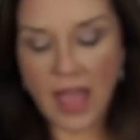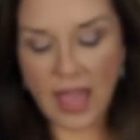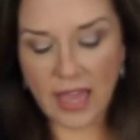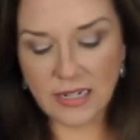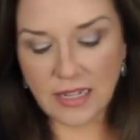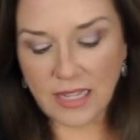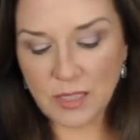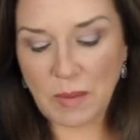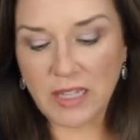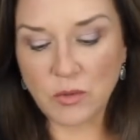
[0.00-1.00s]
And these
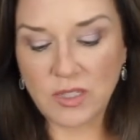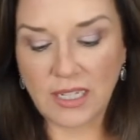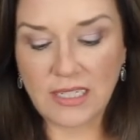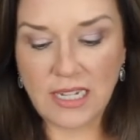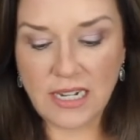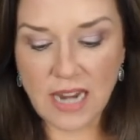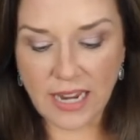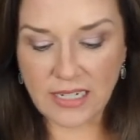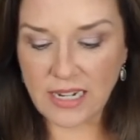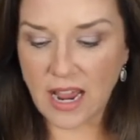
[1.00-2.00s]
pants were
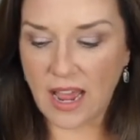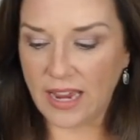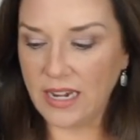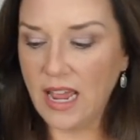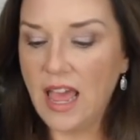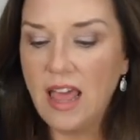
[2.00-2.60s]
$16.99.